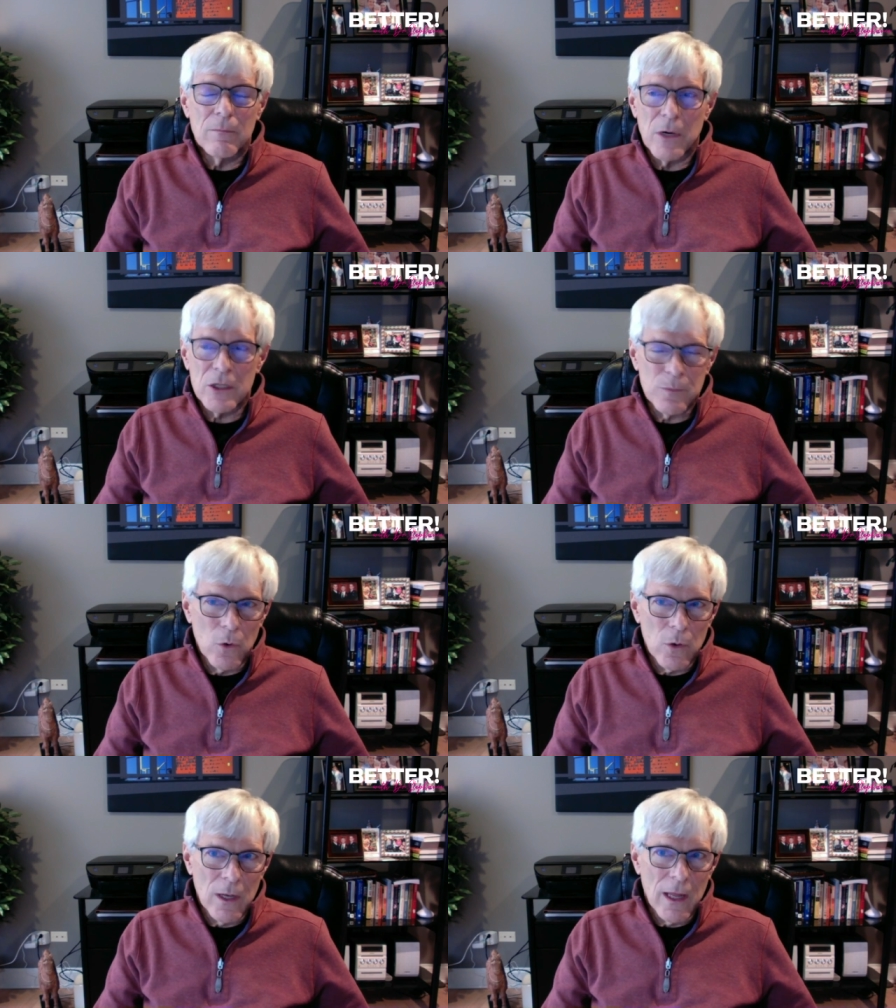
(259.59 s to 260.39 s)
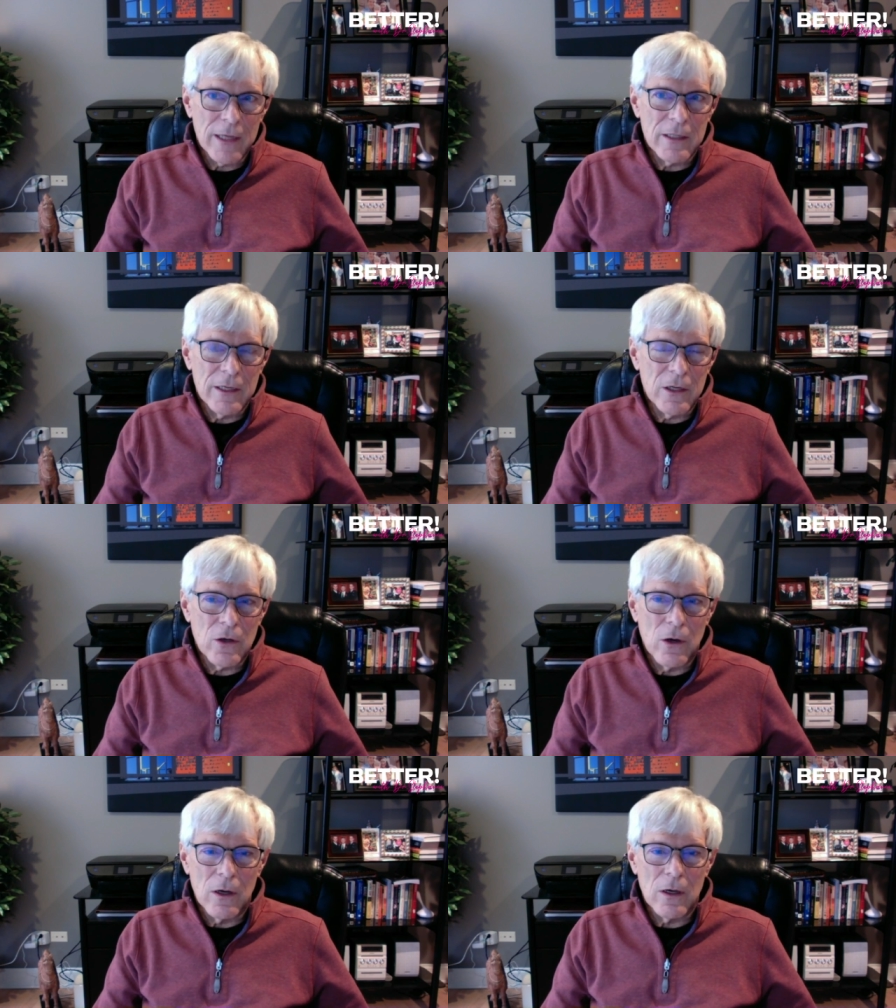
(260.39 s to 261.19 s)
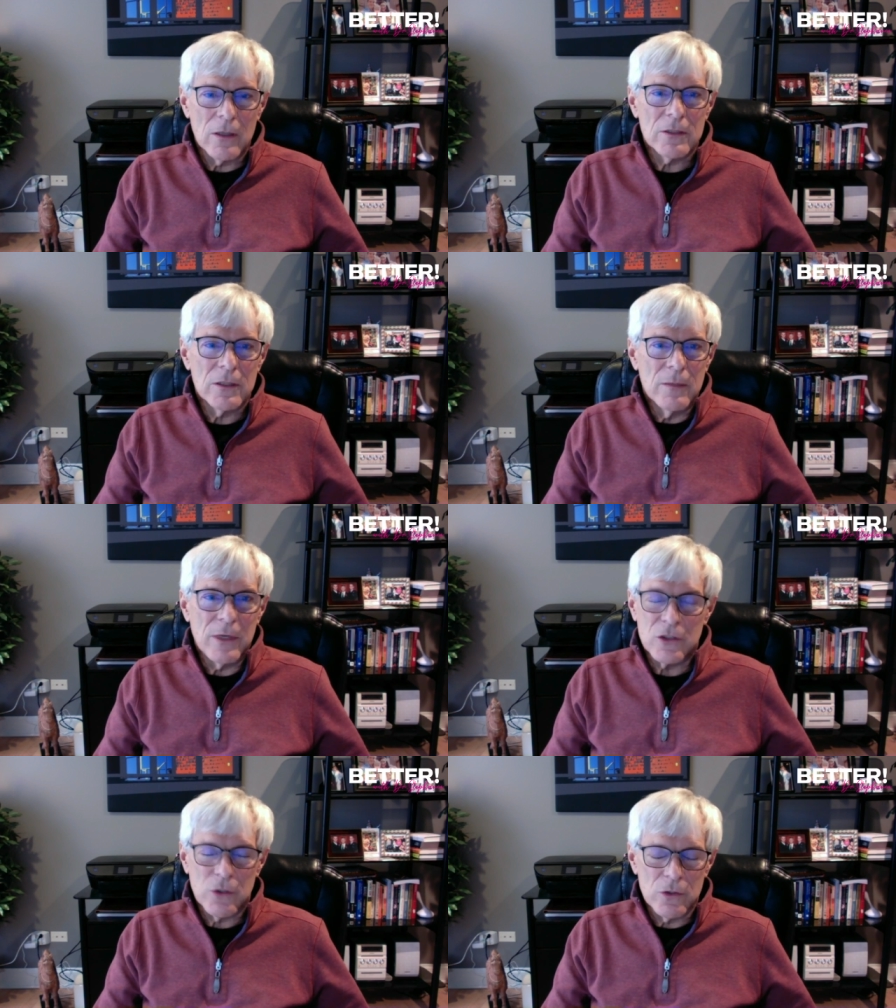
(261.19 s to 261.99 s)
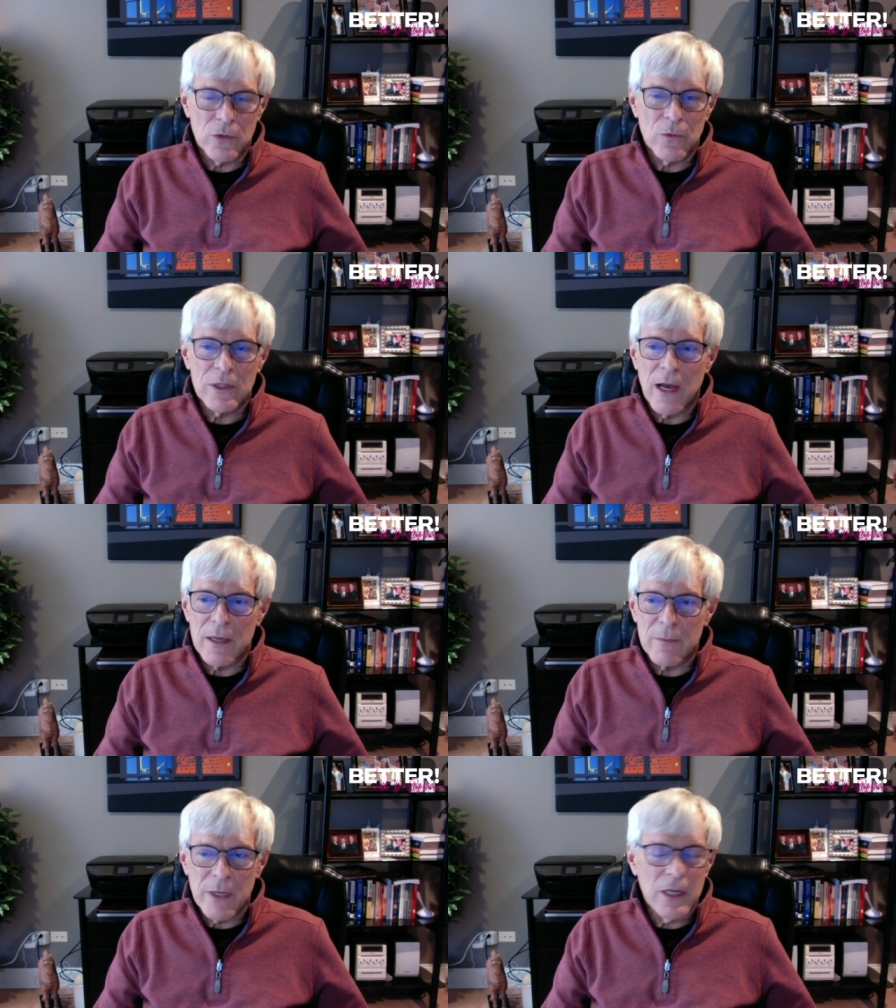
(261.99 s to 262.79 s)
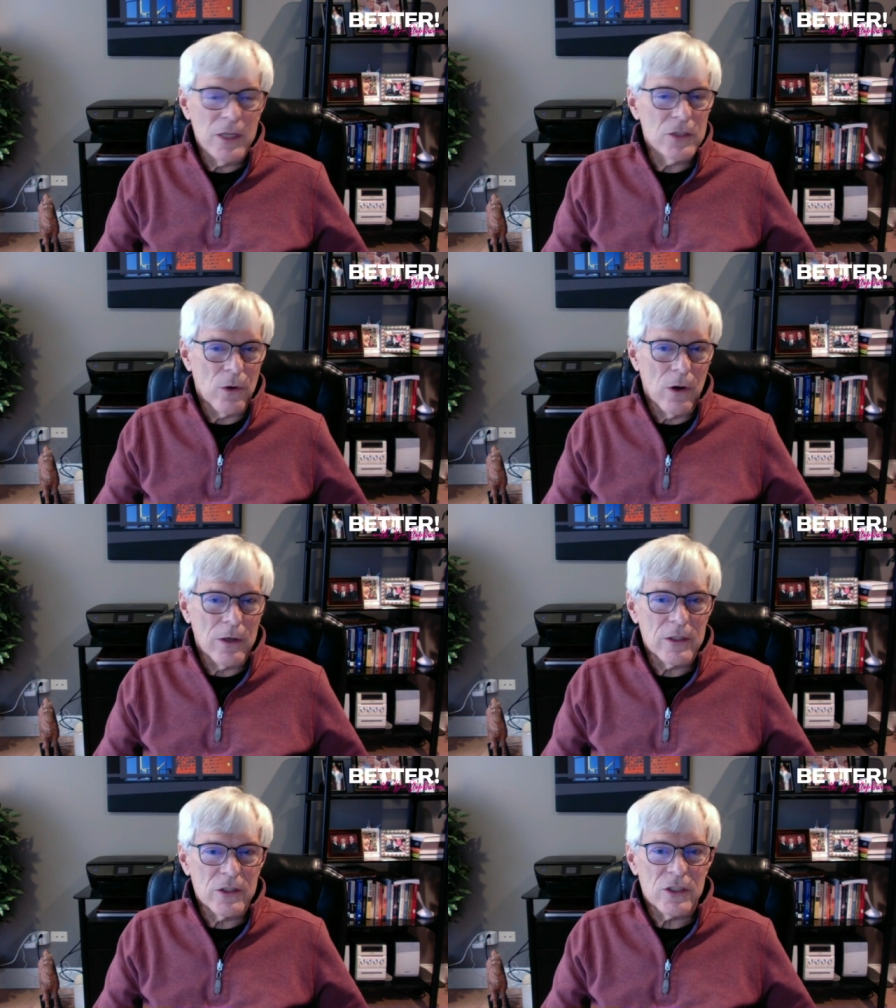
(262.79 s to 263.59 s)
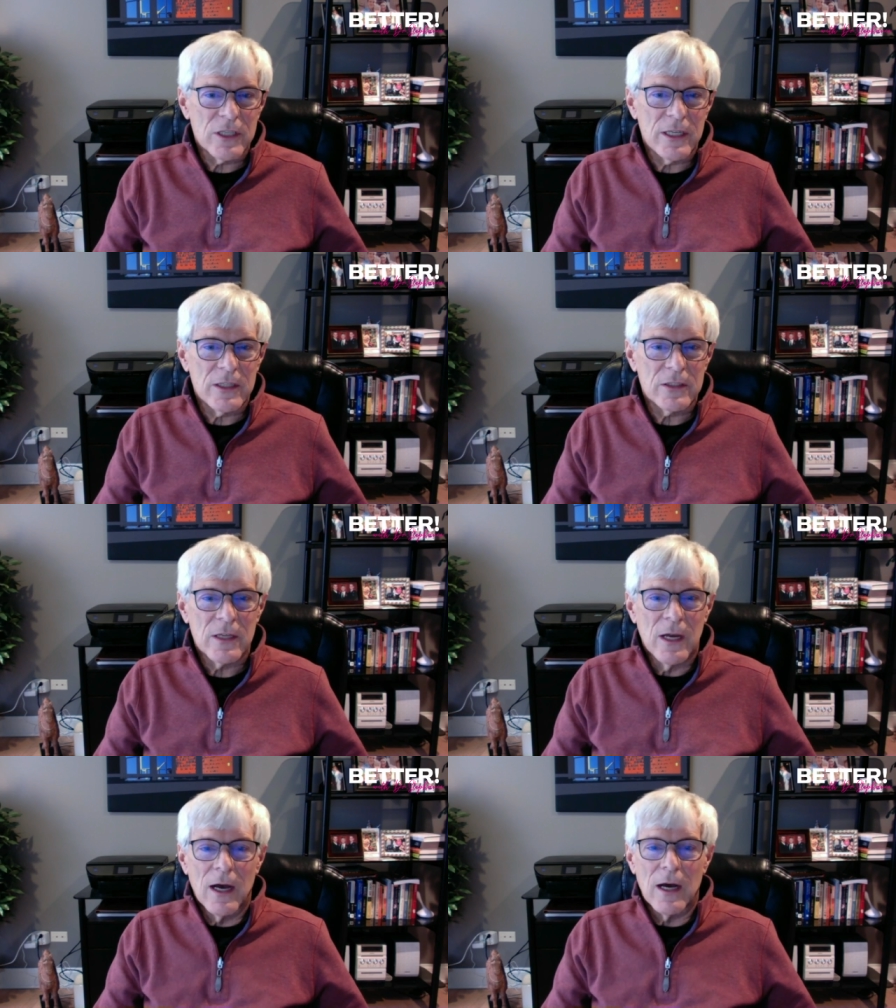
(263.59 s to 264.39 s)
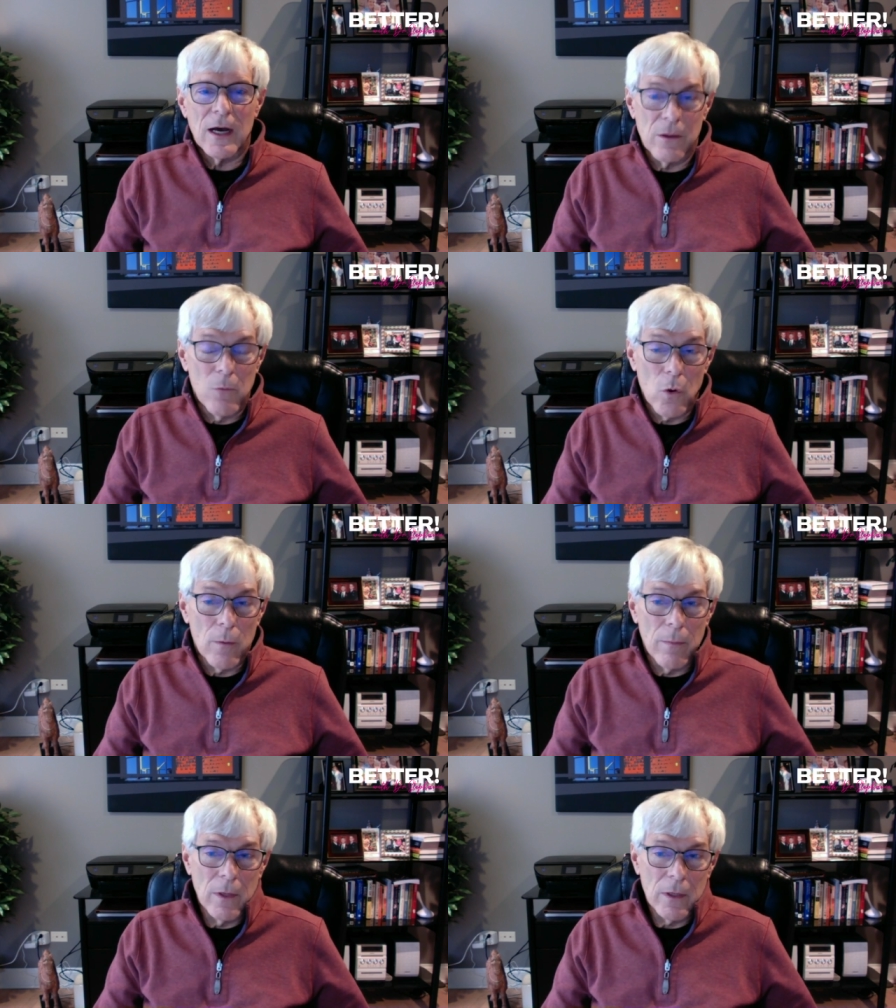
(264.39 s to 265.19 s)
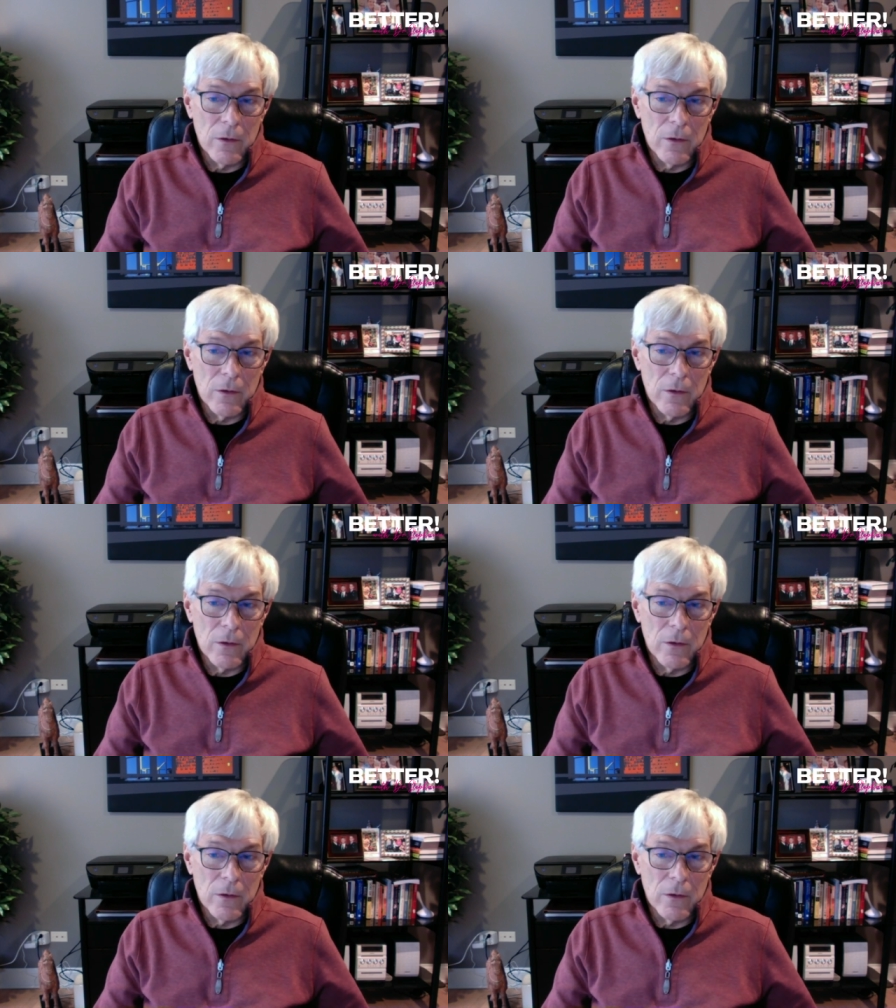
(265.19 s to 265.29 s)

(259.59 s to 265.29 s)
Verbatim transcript: much more likely to be associated with diabetes or heart disease, the more